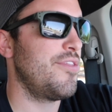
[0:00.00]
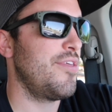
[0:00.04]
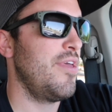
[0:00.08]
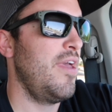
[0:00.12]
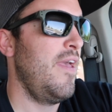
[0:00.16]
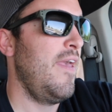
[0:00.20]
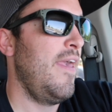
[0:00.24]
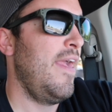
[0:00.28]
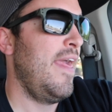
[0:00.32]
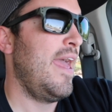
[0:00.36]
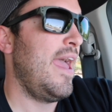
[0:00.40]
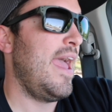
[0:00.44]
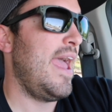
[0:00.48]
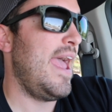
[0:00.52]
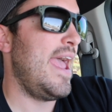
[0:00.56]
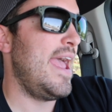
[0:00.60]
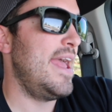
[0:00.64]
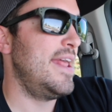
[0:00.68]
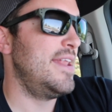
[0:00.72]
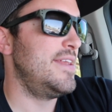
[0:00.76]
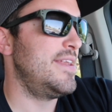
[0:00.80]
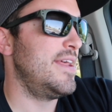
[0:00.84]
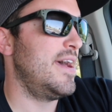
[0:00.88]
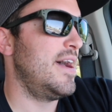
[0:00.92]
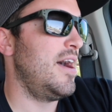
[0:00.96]

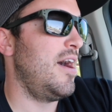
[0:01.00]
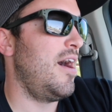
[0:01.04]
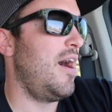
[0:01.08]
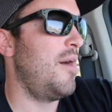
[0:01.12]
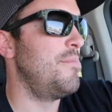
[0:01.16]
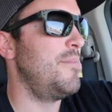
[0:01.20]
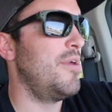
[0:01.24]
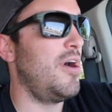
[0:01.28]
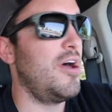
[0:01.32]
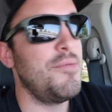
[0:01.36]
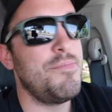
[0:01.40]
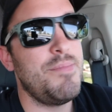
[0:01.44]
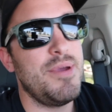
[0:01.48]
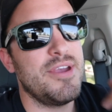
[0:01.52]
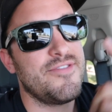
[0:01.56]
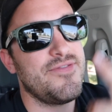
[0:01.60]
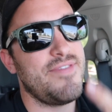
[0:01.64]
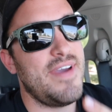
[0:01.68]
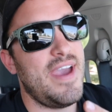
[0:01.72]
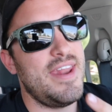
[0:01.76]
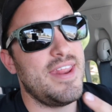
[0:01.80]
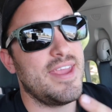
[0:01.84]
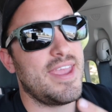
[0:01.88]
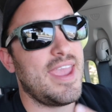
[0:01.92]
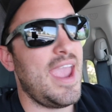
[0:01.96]
and I'm not a big
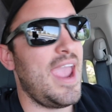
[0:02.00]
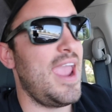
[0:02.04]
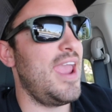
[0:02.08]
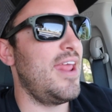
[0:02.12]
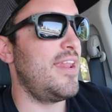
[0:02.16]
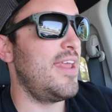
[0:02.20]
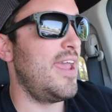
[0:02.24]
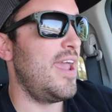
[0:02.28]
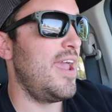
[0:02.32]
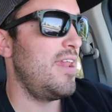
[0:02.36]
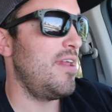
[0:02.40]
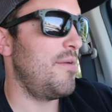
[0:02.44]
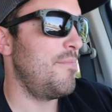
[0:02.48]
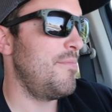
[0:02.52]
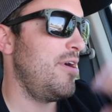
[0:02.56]
fan of K&N,